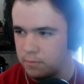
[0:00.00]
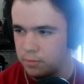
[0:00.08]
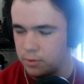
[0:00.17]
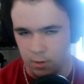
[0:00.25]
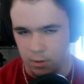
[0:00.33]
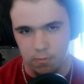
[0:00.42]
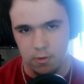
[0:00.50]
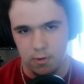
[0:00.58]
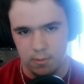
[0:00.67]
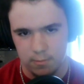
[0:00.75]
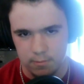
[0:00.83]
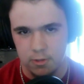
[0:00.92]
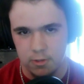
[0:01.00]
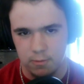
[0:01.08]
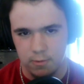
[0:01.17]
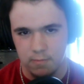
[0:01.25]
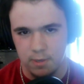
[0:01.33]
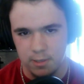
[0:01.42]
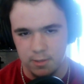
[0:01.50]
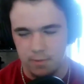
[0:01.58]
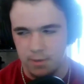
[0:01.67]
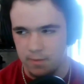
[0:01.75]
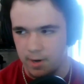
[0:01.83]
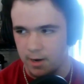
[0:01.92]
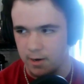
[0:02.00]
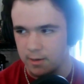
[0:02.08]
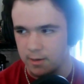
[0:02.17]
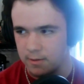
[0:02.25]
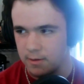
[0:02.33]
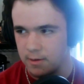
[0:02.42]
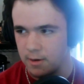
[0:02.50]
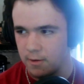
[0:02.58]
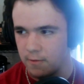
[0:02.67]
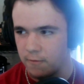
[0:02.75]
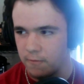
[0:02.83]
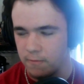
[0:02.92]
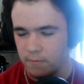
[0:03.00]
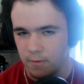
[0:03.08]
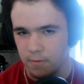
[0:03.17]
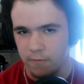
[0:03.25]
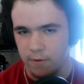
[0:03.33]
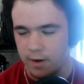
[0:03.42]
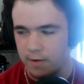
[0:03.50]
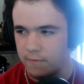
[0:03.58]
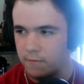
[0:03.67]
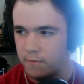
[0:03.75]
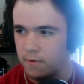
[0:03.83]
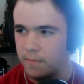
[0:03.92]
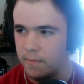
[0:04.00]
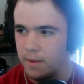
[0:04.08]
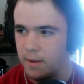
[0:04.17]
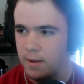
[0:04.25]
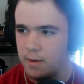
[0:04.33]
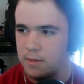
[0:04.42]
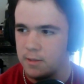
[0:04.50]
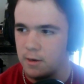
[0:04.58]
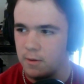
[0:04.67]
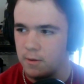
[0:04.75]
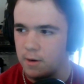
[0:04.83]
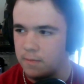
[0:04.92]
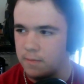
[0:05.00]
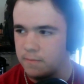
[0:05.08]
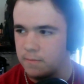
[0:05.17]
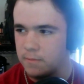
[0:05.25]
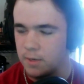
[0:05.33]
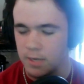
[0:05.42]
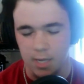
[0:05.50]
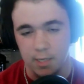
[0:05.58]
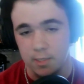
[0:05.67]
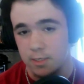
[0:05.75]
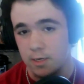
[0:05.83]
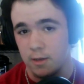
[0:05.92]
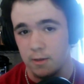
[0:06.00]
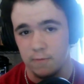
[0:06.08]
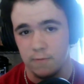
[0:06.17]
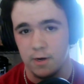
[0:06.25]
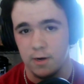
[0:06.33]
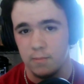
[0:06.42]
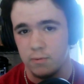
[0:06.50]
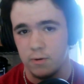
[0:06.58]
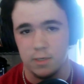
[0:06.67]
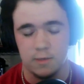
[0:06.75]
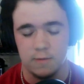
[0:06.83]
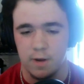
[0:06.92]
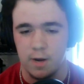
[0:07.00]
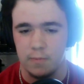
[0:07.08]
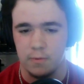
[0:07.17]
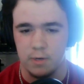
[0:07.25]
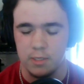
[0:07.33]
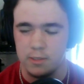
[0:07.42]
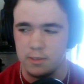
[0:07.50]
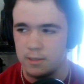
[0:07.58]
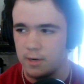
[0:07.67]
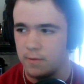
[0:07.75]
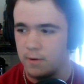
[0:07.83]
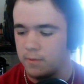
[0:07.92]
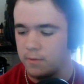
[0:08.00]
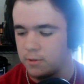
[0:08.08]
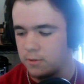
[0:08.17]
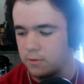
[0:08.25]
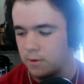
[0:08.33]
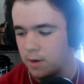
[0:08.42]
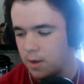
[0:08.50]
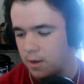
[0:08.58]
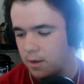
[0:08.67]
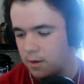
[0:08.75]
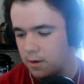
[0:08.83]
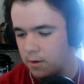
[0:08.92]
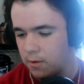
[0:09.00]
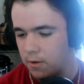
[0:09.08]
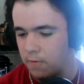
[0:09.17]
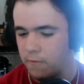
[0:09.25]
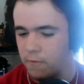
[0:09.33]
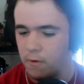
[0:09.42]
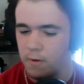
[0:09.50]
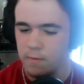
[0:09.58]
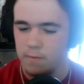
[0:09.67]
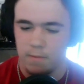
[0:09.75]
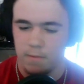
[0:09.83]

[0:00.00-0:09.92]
show them what it means to be American. What we're fighting for. So again, just another very impressive operation that they were able to go for.